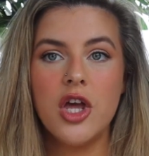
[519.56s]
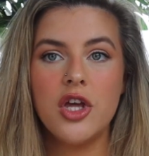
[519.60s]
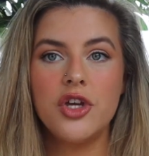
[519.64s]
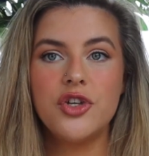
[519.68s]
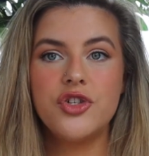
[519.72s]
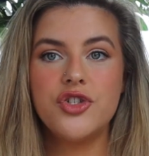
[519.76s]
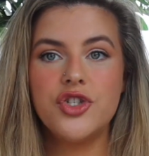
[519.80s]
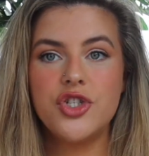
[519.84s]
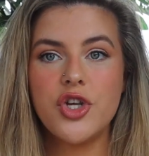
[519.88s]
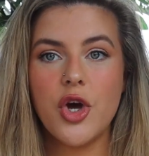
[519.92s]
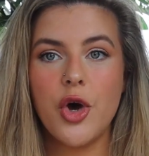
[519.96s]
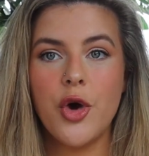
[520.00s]

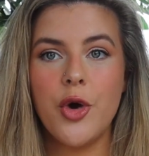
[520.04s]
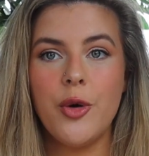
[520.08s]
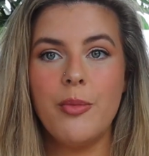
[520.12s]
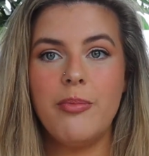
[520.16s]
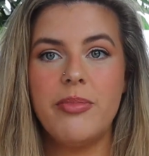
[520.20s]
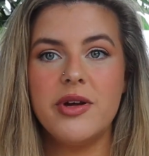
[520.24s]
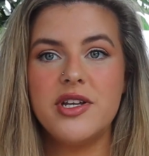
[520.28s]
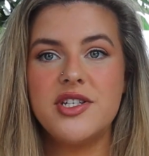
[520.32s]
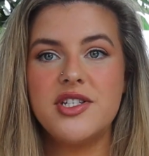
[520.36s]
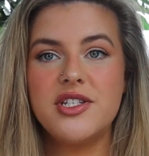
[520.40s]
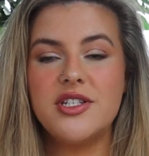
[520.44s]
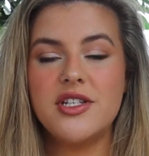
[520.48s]
So
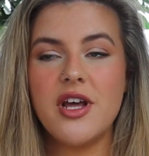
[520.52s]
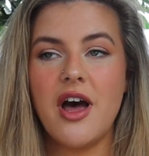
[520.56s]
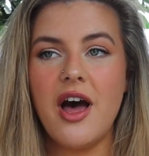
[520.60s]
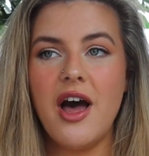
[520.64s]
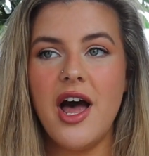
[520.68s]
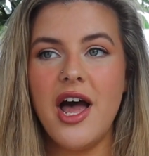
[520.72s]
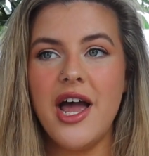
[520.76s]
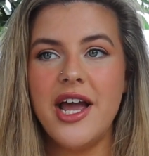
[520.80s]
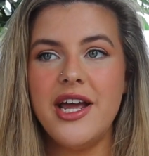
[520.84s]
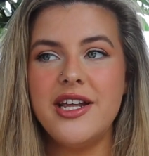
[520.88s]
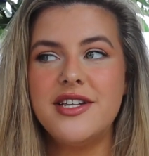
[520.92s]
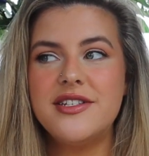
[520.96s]

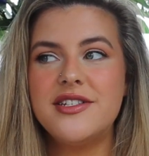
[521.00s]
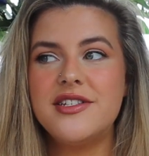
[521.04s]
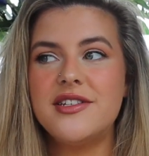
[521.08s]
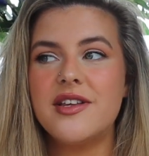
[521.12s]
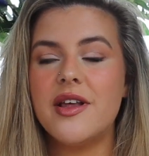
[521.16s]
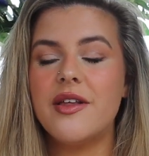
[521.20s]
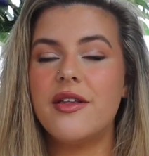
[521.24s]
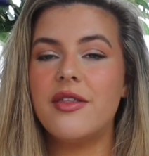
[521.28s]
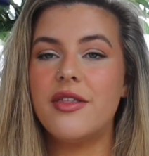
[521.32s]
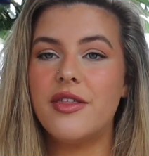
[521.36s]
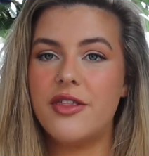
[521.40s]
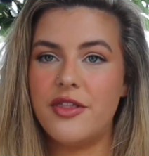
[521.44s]

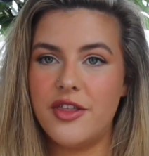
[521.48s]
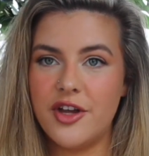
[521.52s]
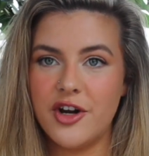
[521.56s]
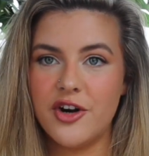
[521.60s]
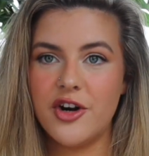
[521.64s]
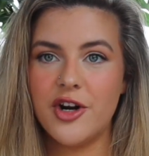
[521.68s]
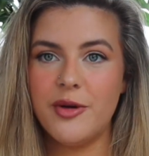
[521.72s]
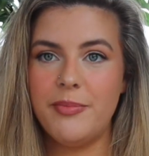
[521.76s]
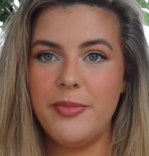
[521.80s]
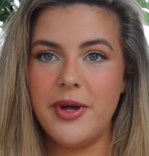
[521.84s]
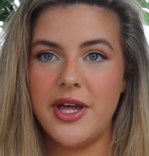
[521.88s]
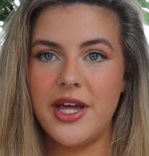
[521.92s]
besides
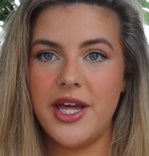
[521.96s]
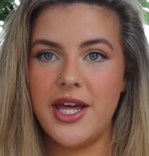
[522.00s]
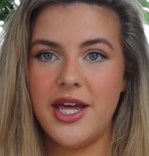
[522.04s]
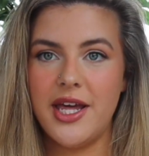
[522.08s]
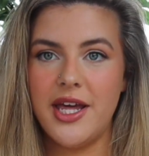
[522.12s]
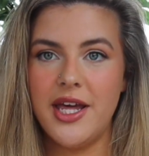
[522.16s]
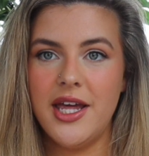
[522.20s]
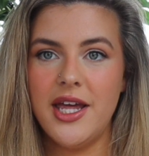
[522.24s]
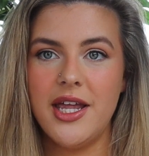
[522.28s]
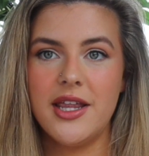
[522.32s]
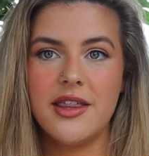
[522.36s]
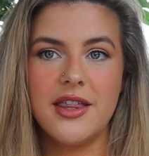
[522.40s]

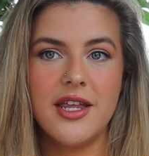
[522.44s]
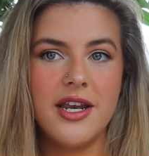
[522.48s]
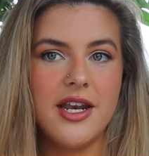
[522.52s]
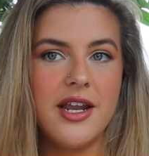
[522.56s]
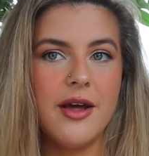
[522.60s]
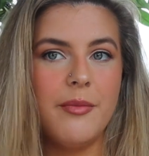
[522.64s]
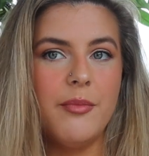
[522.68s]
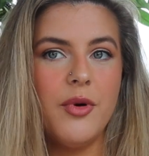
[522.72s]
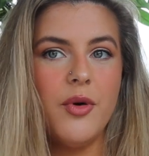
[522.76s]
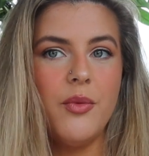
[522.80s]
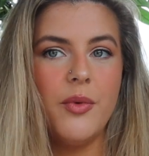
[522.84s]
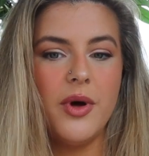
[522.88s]
therapy, the
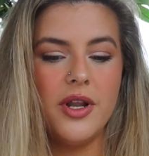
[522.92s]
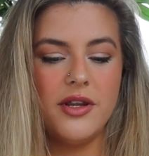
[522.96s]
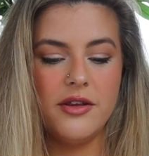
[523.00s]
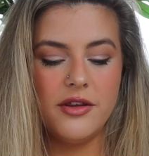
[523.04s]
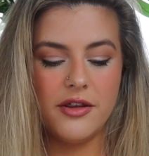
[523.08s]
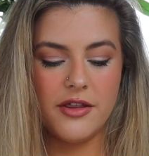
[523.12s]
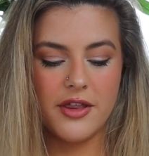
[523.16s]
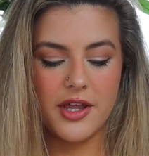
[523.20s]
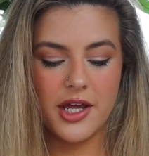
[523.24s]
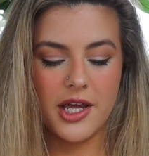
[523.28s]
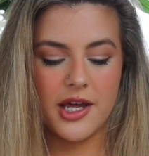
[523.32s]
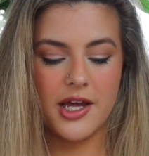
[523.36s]
number one
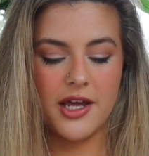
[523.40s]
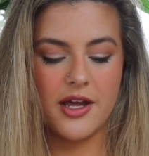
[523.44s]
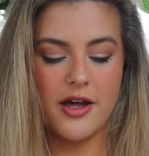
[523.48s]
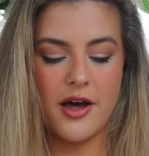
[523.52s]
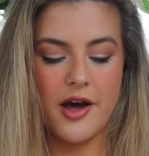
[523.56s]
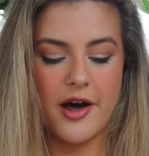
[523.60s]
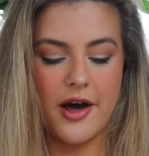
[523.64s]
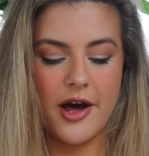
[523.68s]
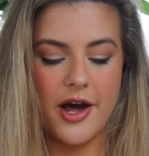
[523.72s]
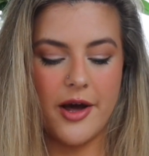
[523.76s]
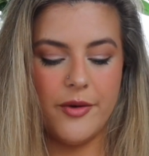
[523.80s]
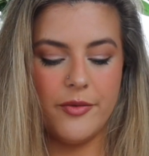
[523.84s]
thing
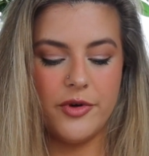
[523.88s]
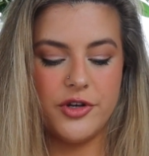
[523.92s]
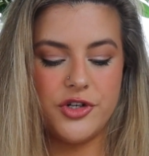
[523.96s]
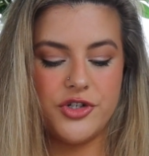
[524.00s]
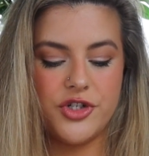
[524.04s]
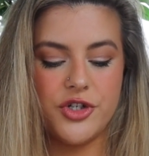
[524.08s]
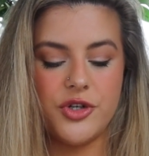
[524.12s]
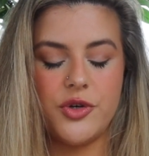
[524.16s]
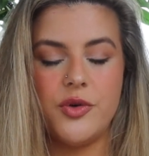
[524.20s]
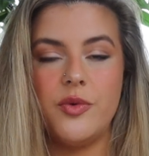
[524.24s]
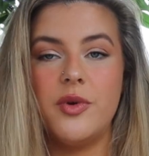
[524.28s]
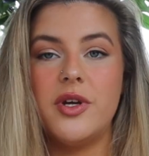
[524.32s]
I
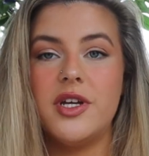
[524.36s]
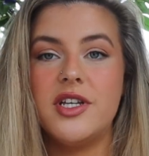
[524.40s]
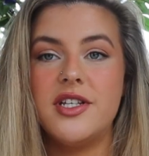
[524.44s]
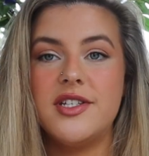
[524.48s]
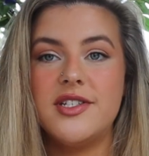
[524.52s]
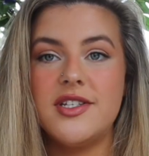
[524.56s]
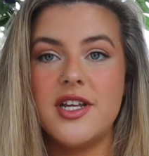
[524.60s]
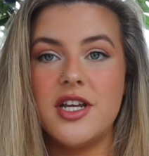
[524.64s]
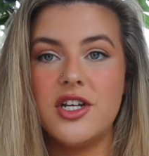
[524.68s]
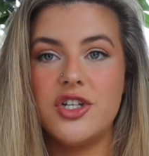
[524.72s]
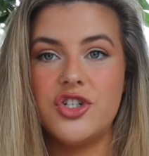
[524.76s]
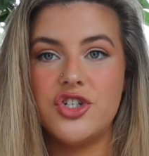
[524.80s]
would do
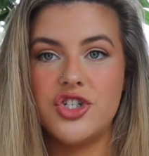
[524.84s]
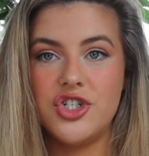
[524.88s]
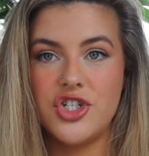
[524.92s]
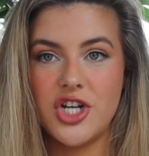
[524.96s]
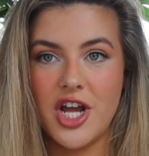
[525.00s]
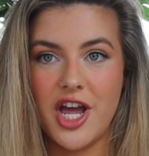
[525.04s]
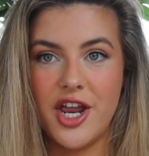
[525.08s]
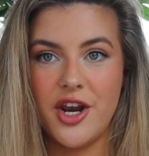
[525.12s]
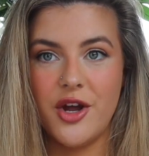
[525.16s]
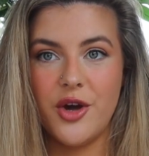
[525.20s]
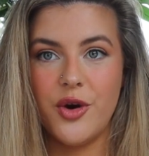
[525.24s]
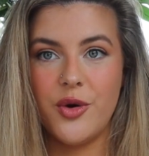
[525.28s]
is
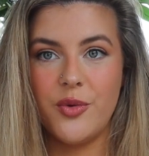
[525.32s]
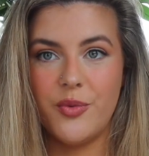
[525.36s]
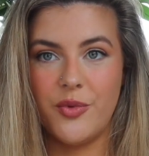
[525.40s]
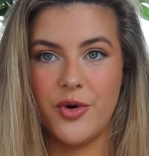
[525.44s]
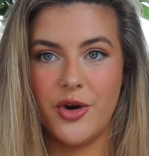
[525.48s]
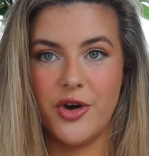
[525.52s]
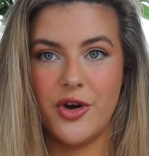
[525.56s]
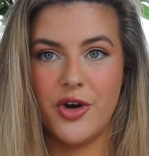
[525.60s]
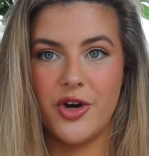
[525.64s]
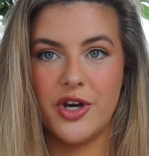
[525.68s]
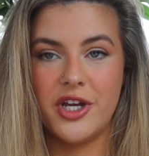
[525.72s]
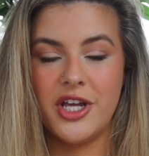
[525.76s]
shadow
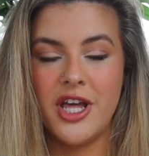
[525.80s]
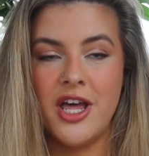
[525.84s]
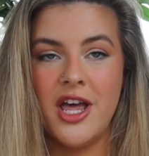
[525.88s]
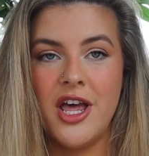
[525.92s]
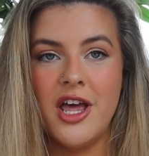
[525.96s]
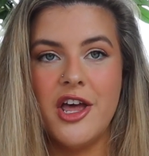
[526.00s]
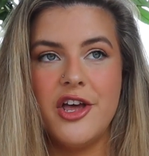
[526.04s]
work.